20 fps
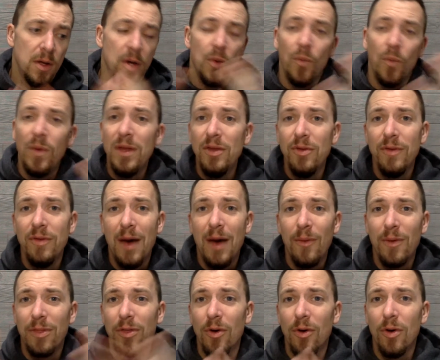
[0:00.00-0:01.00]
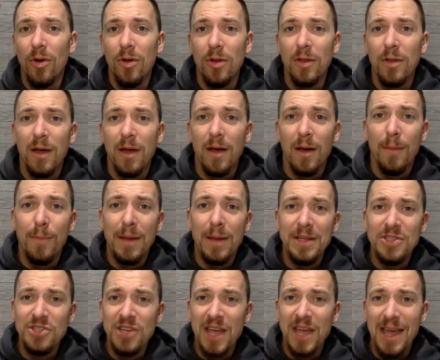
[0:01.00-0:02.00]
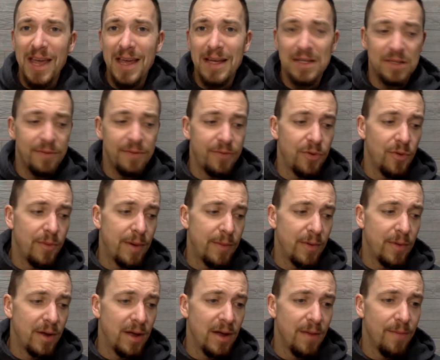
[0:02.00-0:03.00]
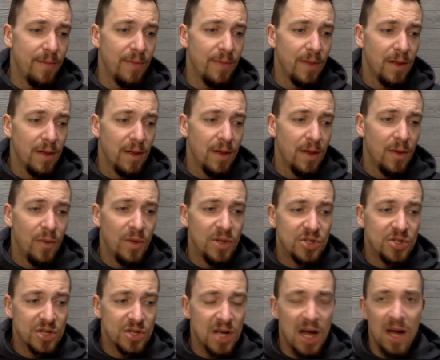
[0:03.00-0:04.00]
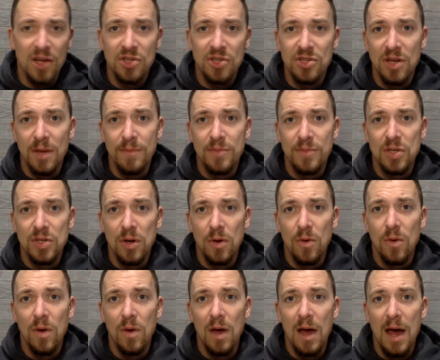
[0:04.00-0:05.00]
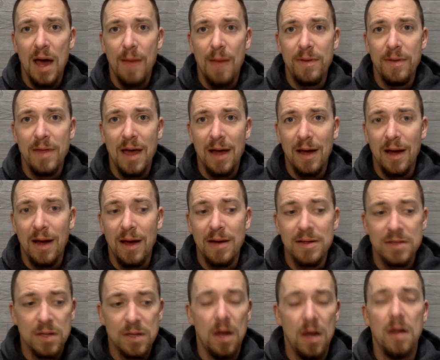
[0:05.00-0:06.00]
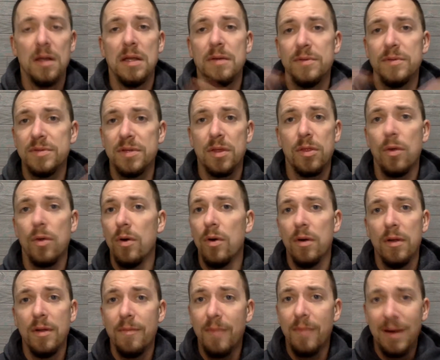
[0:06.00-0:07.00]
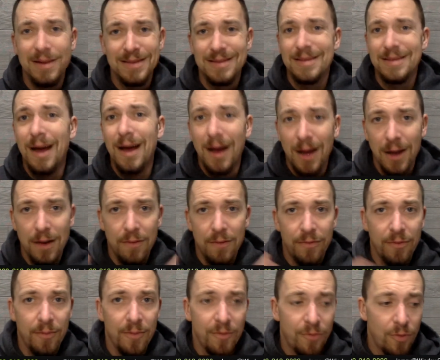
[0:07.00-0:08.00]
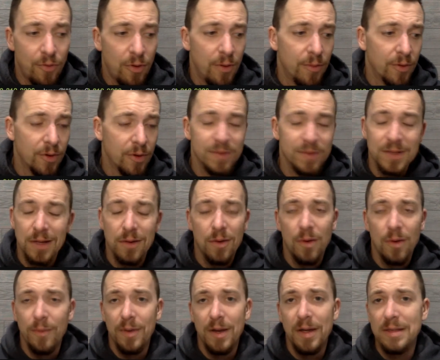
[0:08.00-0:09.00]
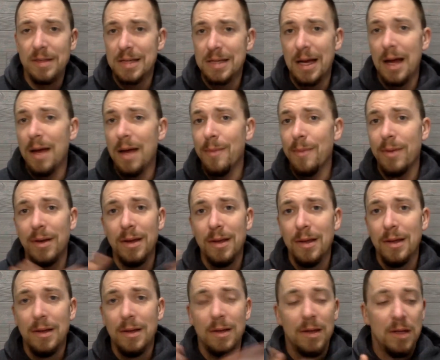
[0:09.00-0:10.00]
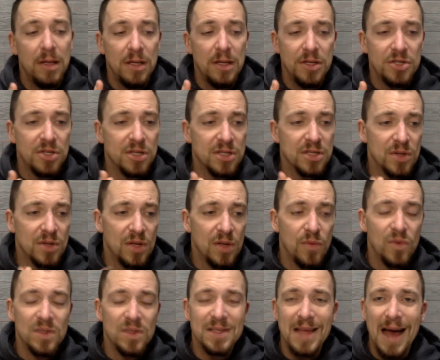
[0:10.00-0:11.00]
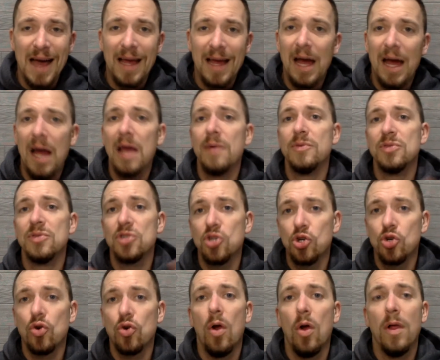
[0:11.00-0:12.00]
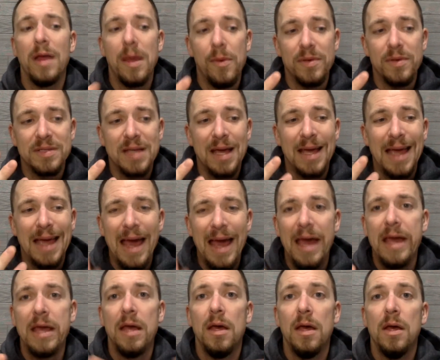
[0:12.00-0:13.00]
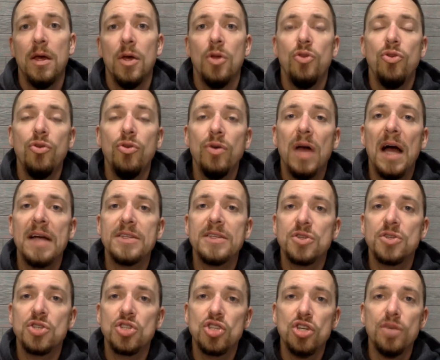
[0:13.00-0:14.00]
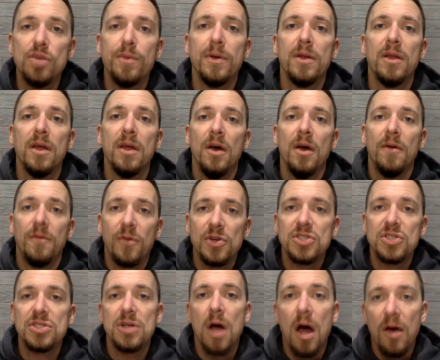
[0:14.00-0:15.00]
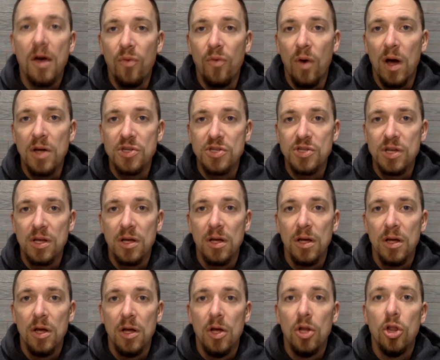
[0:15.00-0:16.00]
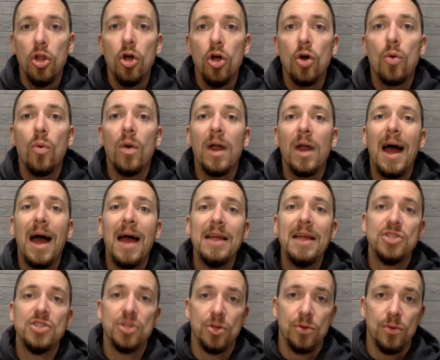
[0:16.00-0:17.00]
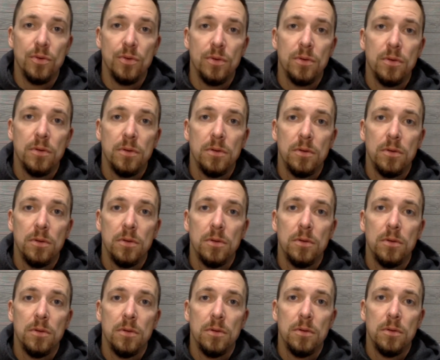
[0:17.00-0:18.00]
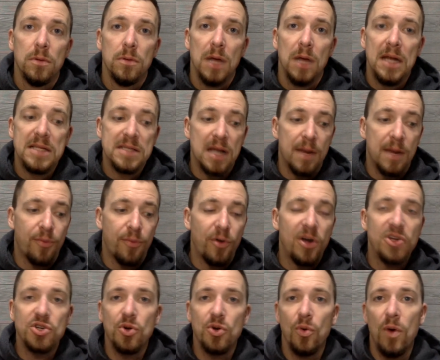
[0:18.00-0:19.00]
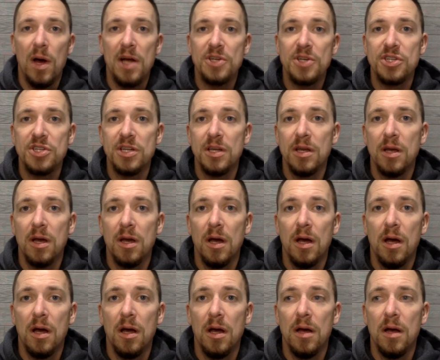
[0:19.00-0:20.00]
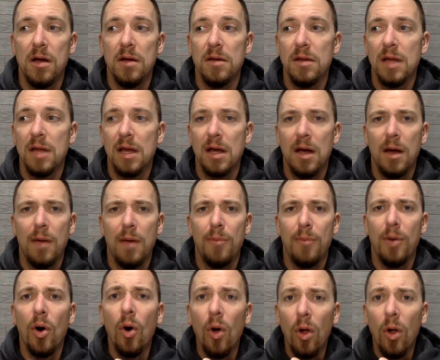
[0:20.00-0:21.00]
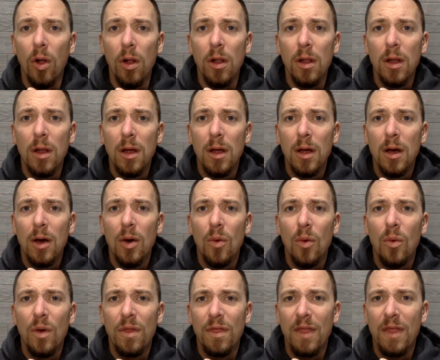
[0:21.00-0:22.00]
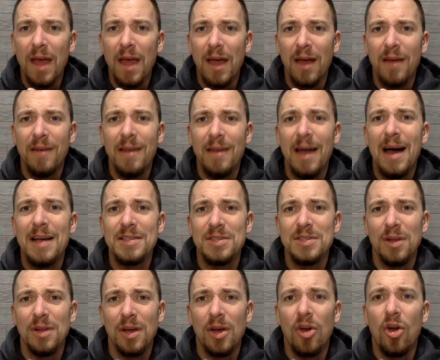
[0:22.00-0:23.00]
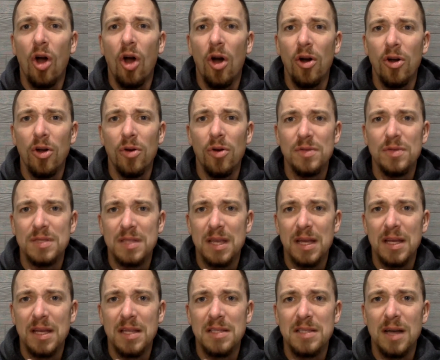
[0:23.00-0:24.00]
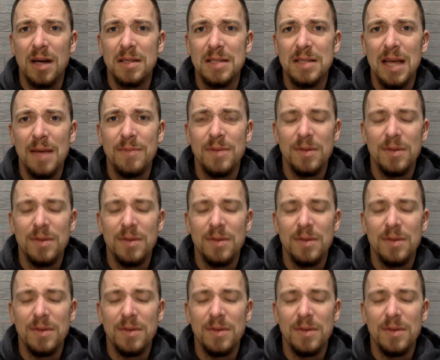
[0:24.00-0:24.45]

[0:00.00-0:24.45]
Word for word: We knew that with old uh, Benji Hanks, if you remember him. Which, gosh, I'm so happy that guy is gone. He was a thorn in my side from the forum groups. I know I'm a nice guy, but he just, he was that guy. He was a troll. He was like, hey, you guys are stupid for soft washing. Look what I do. And he's got a pressure washing, uh, like a pole with like a nozzle, like a garden hose thing, and he duct taped.